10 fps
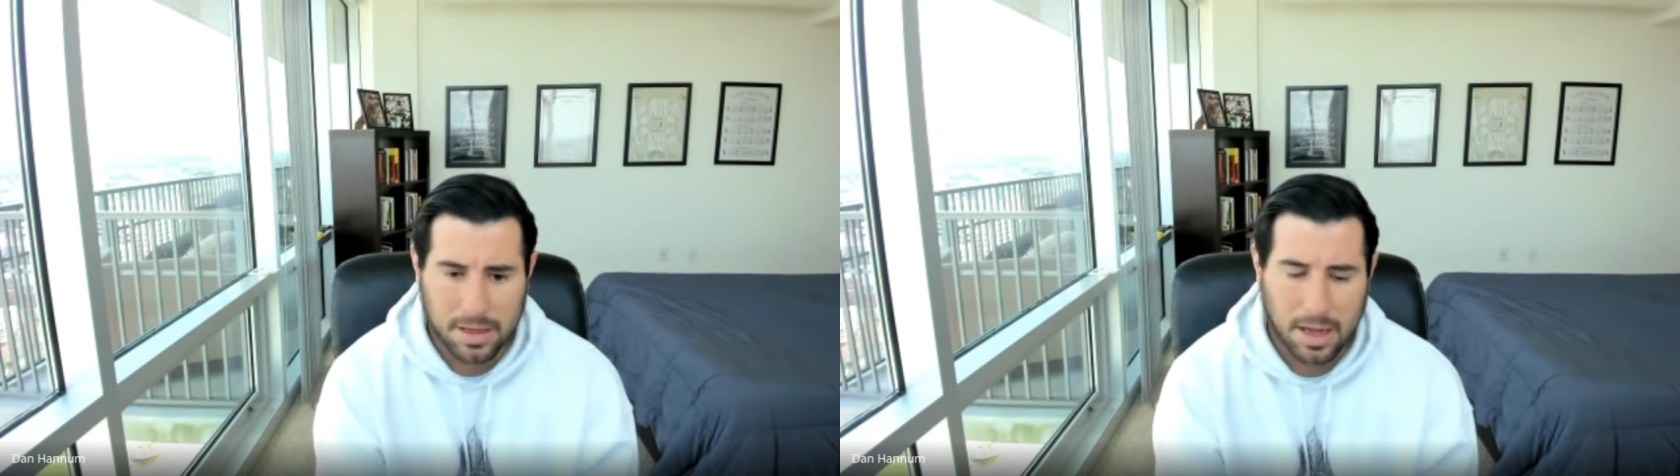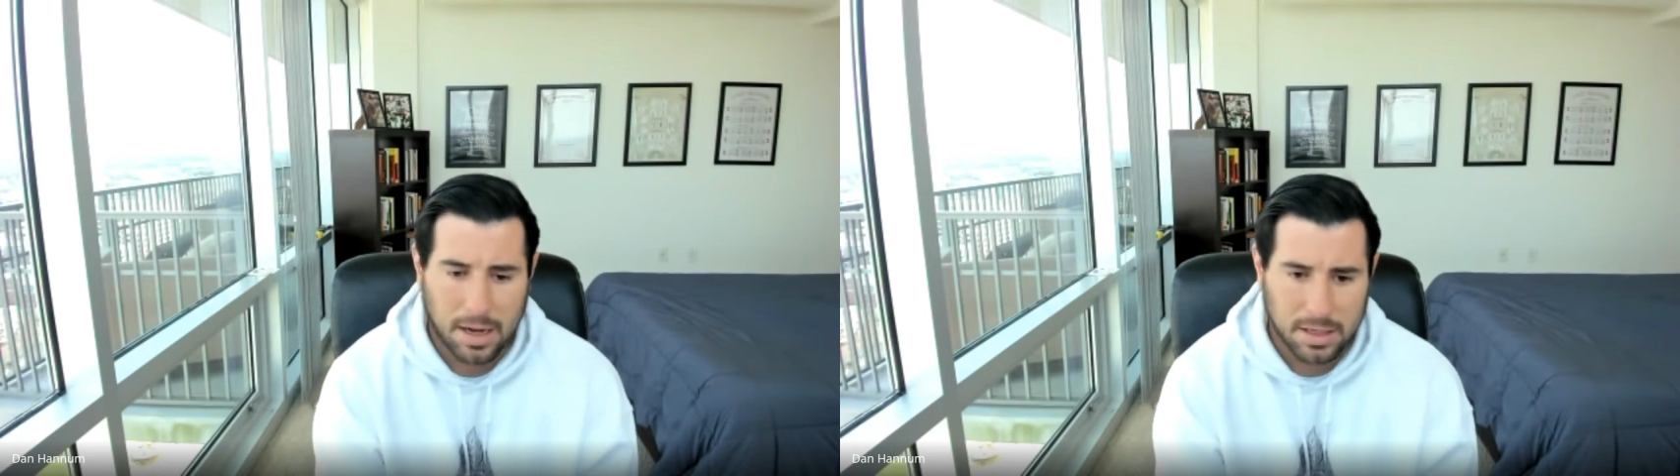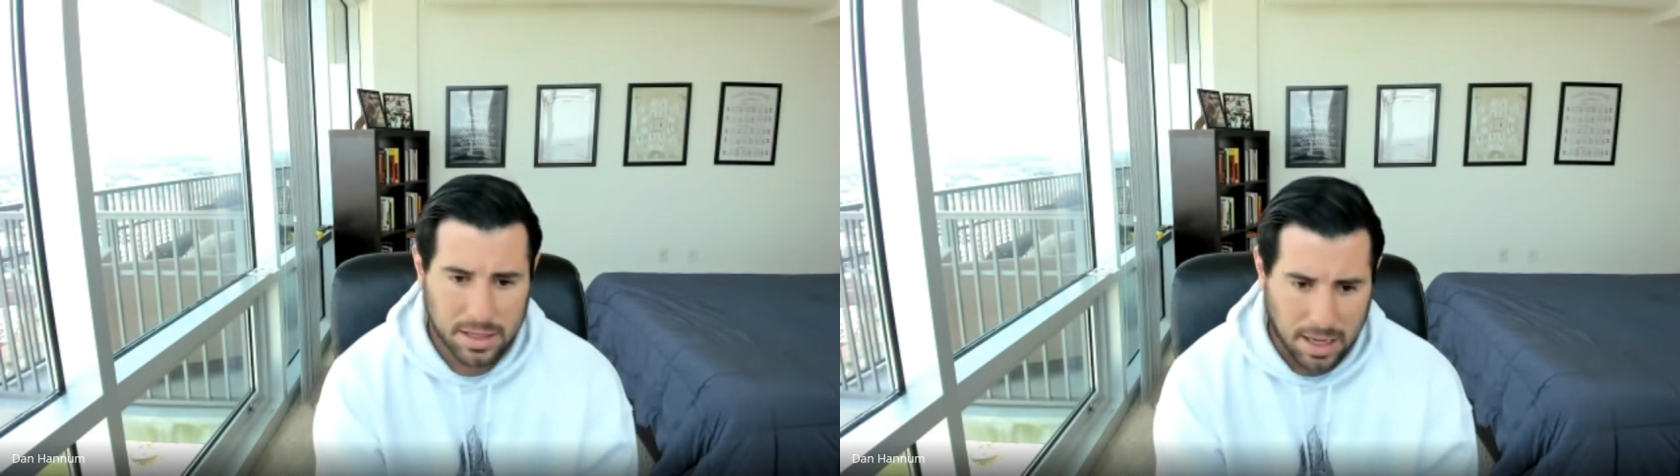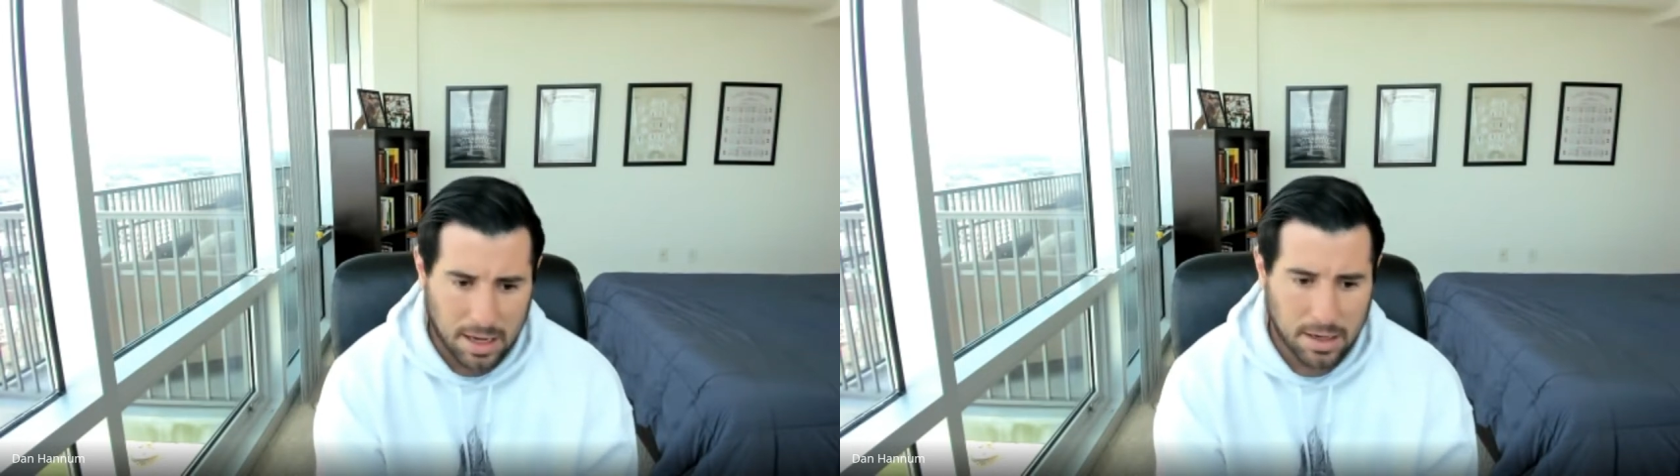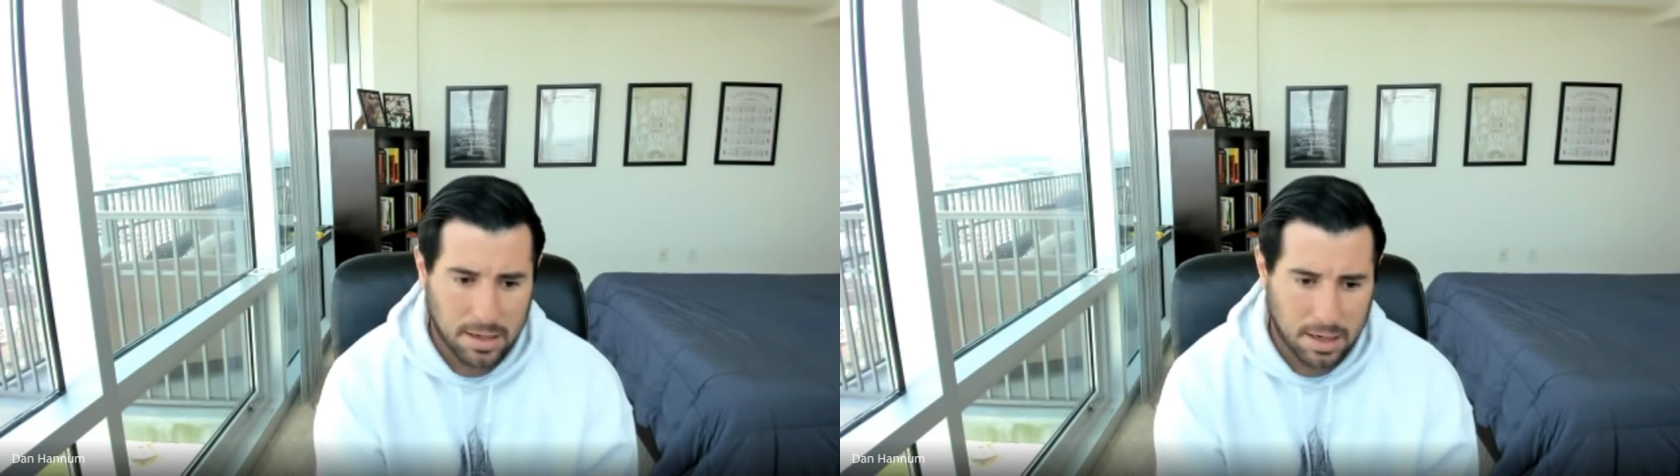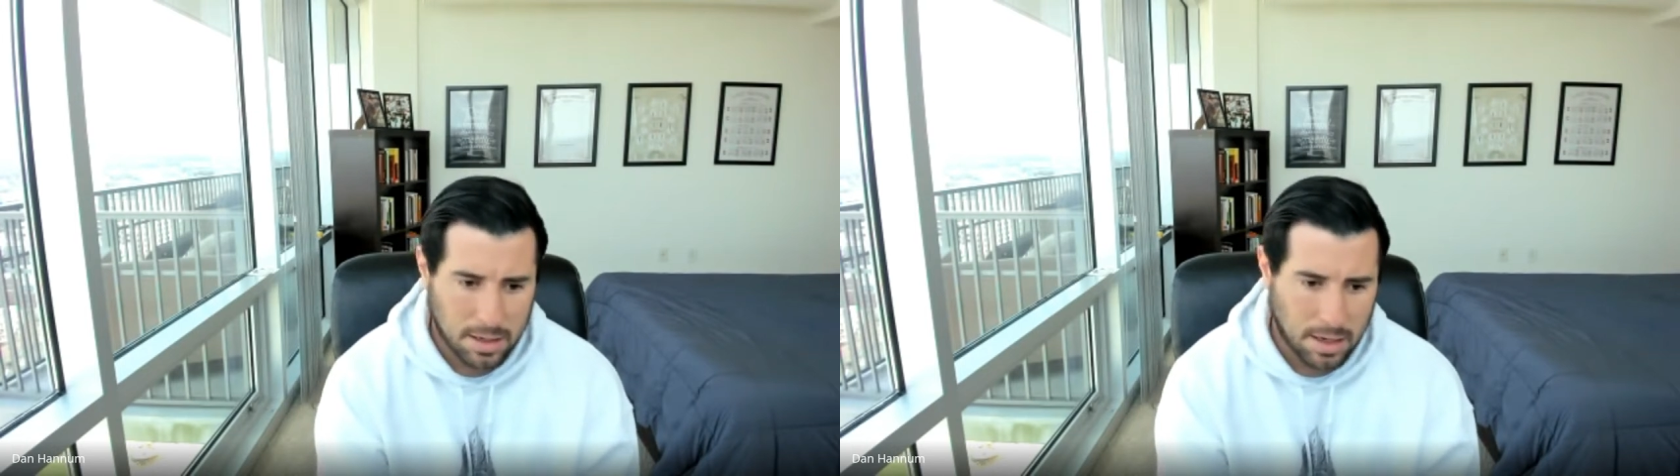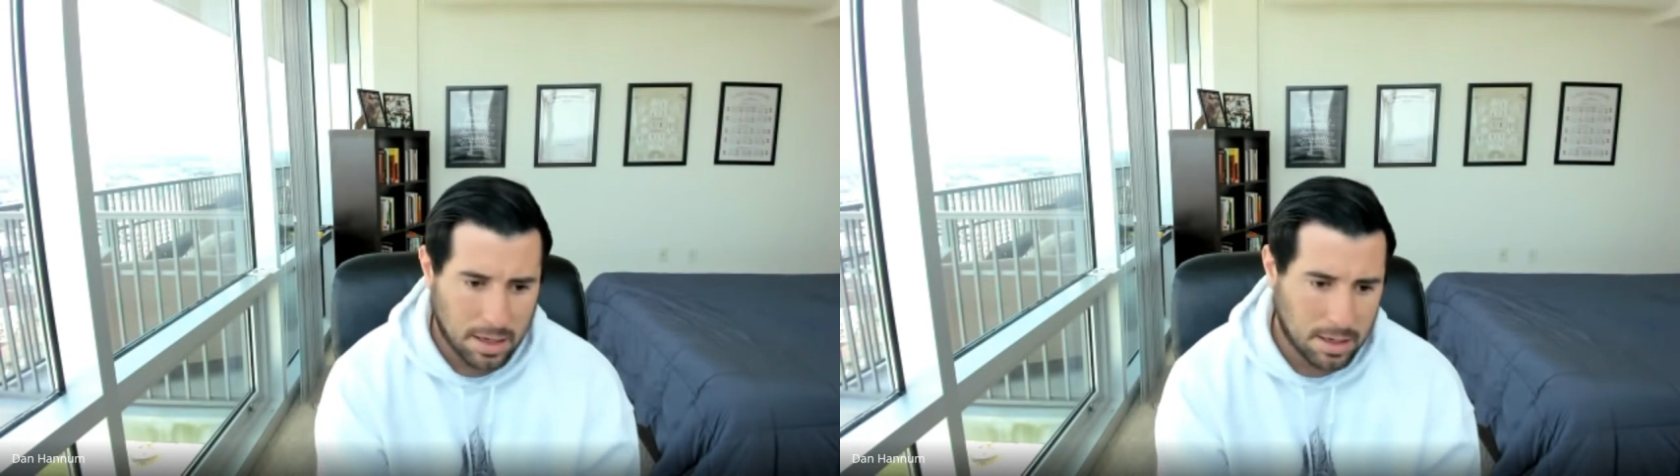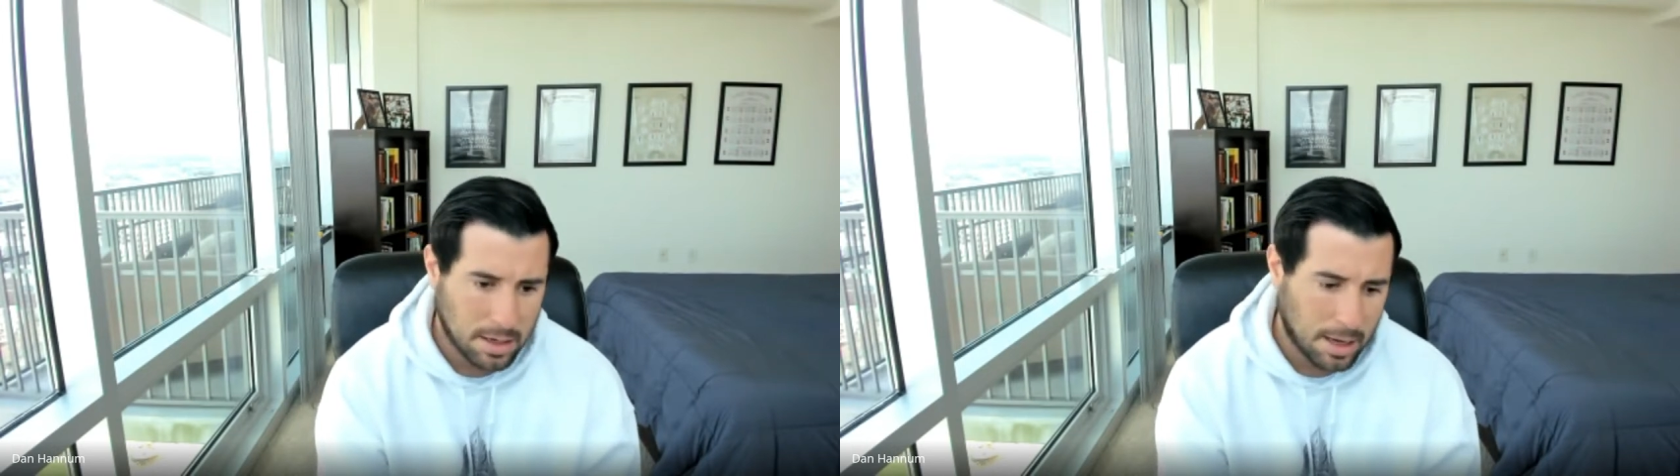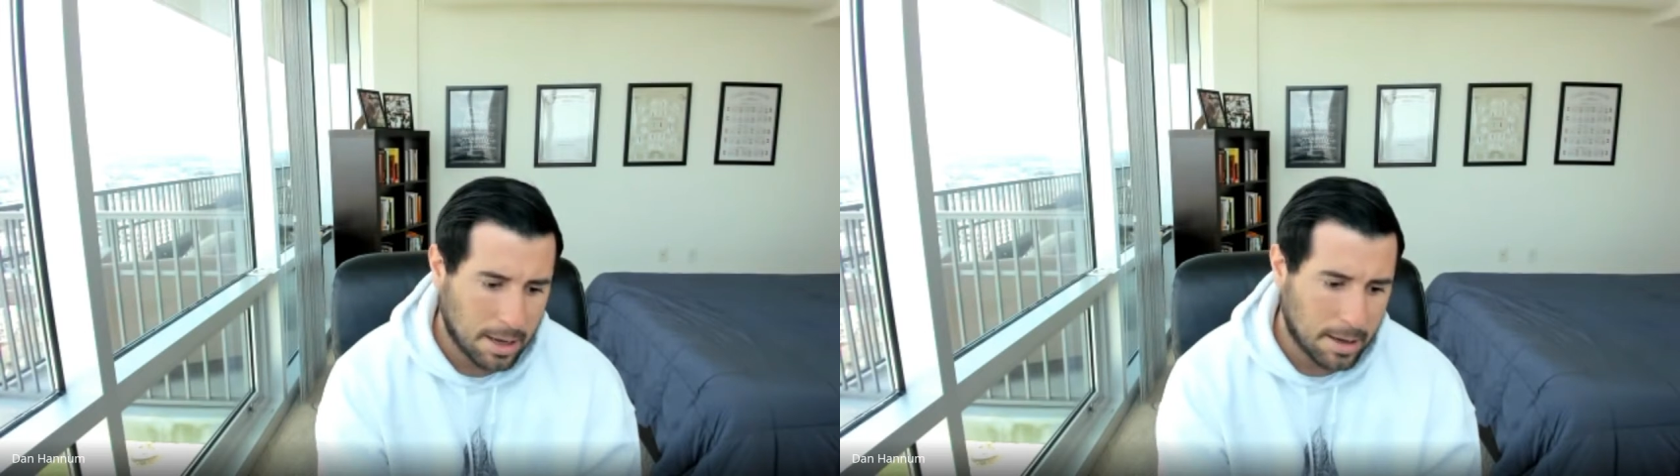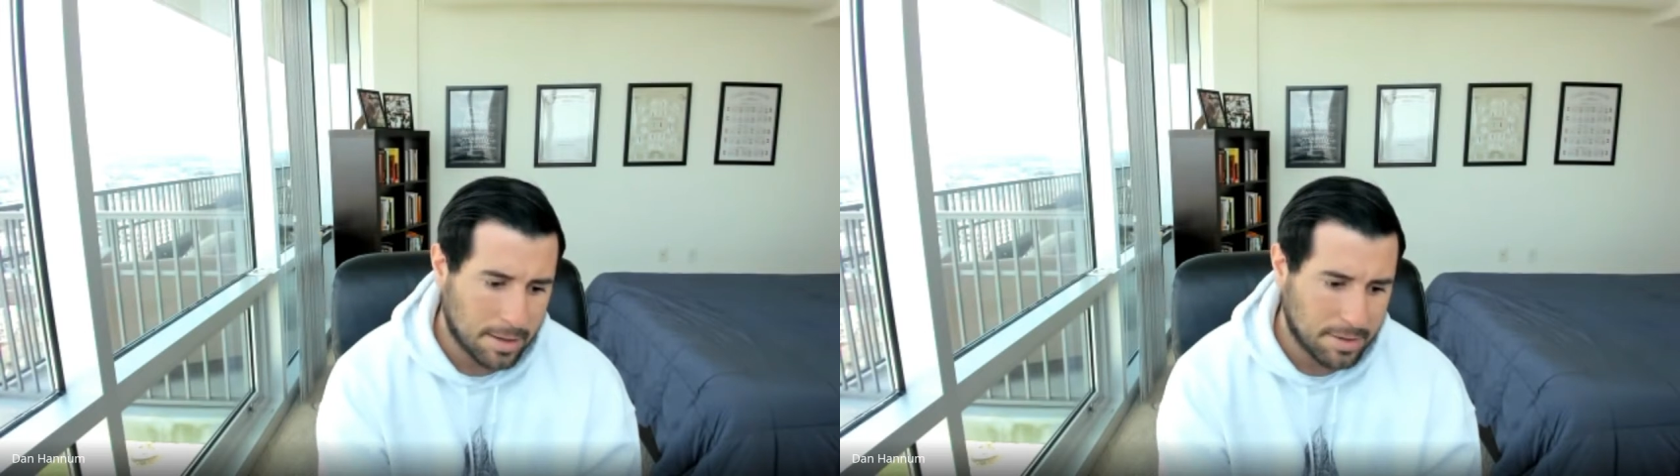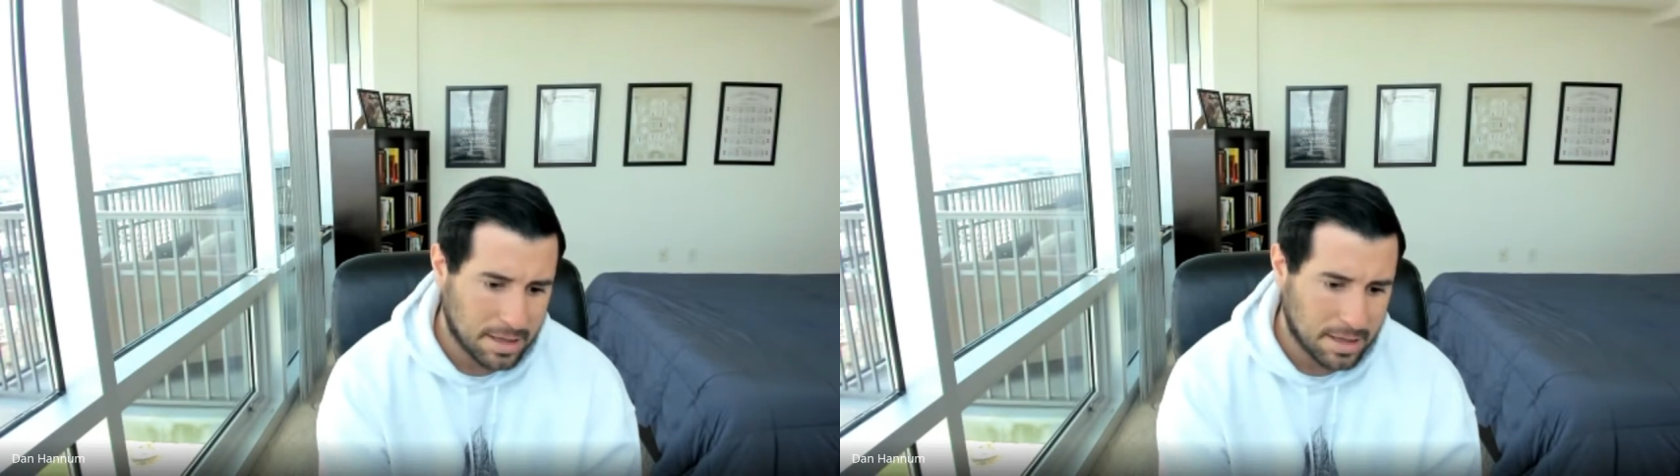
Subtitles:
get Stan and